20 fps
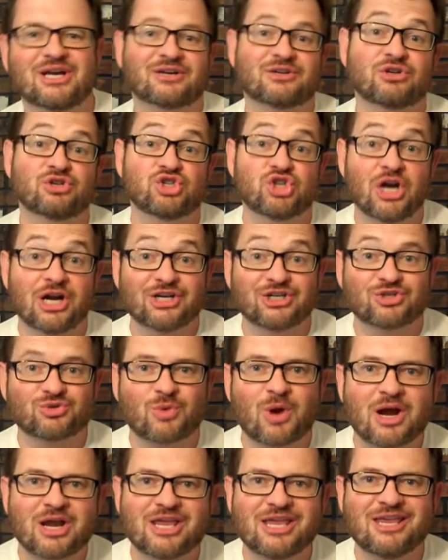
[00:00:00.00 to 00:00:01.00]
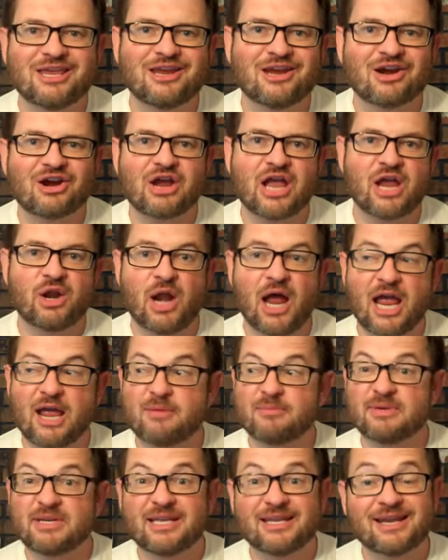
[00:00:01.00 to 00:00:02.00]
Dr. Jon Schrage here, and I
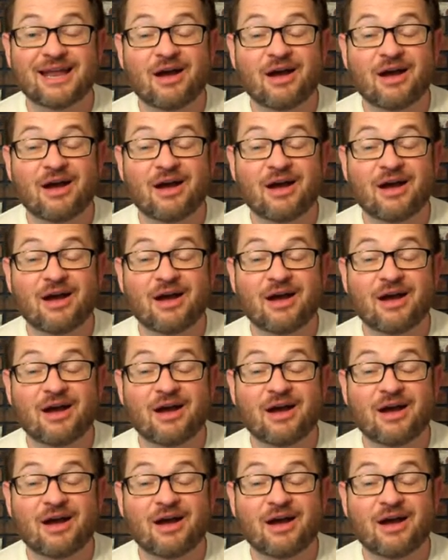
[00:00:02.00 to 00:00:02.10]
am